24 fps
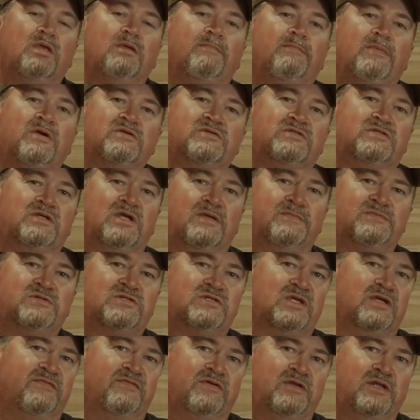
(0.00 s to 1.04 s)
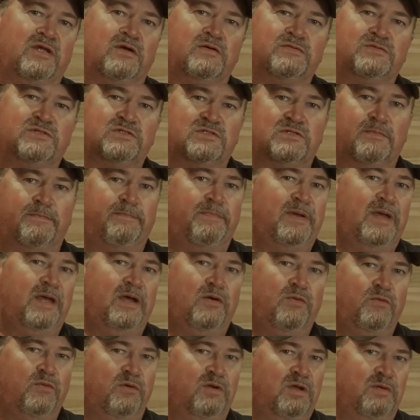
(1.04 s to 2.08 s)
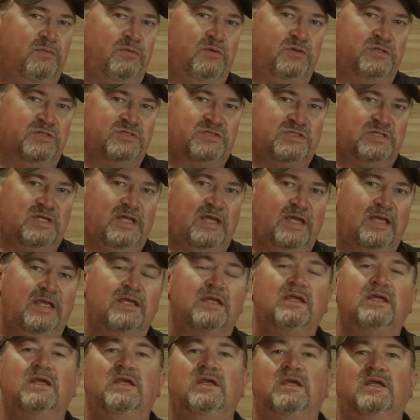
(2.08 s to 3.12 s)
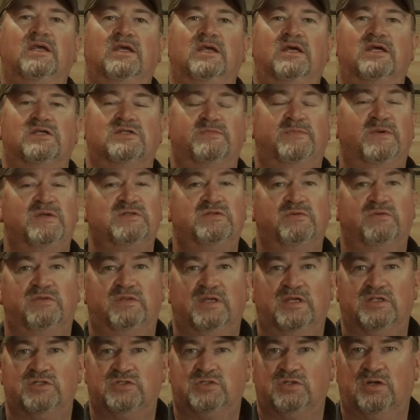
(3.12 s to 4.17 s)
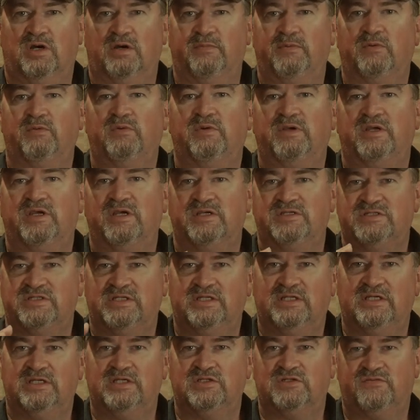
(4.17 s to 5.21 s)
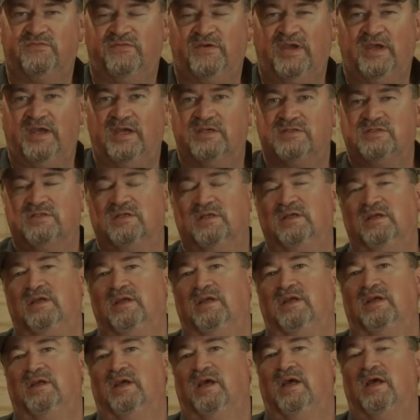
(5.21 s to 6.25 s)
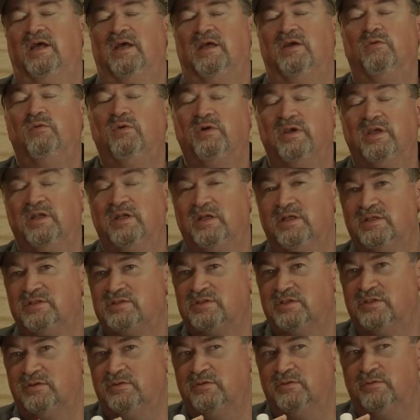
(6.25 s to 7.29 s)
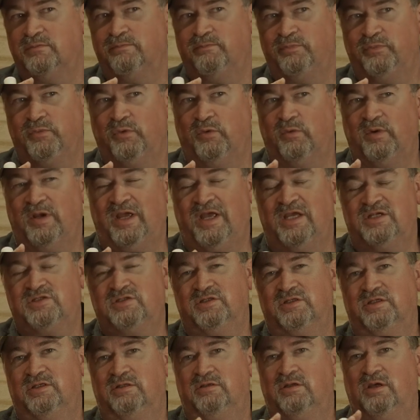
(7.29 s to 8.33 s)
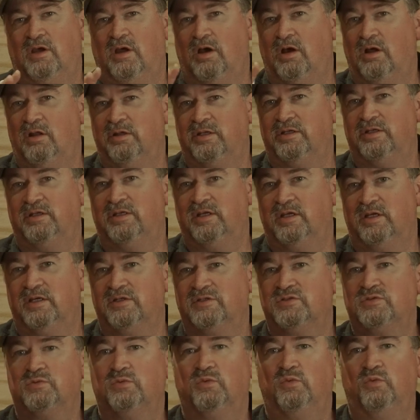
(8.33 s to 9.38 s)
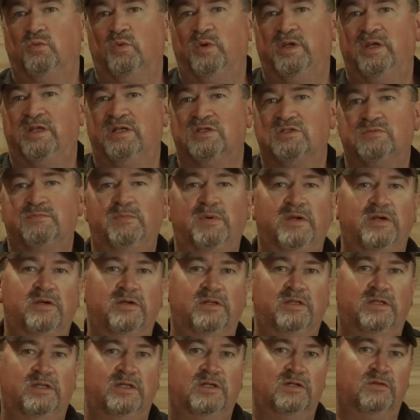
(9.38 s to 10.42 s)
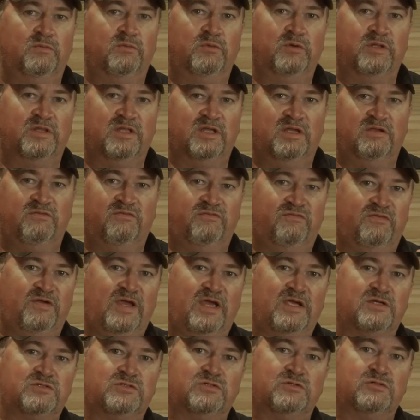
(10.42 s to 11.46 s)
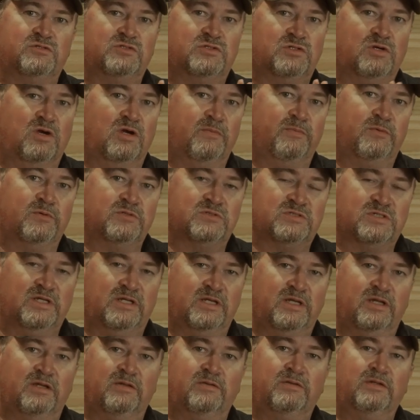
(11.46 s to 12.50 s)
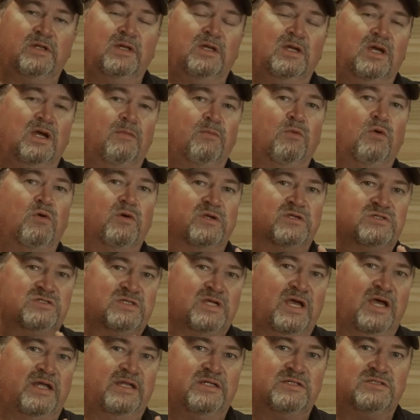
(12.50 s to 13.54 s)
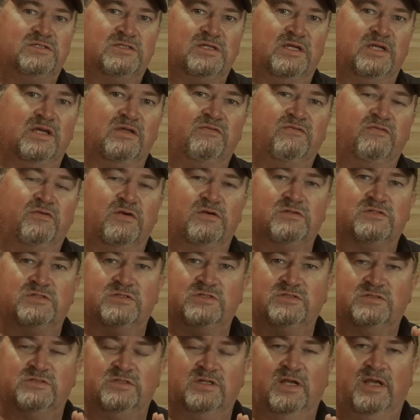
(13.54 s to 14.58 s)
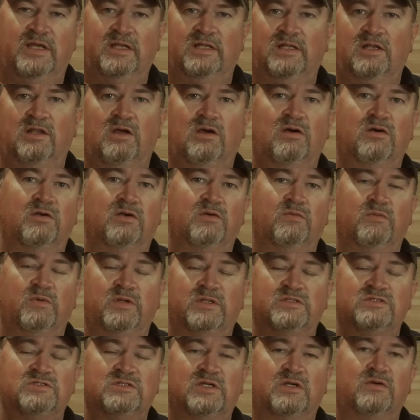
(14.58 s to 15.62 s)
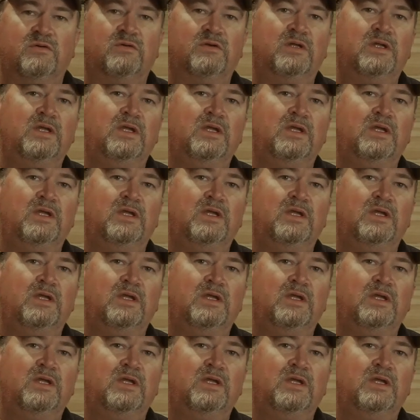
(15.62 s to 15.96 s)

Most times 7 notes is about where I'm going to stay, especially with that sharper one because it is fast. And we'll get into, when we're actually calling ducks, when it's better to hit them with a faster, sharper sound, a more excited sound versus a longer one. So,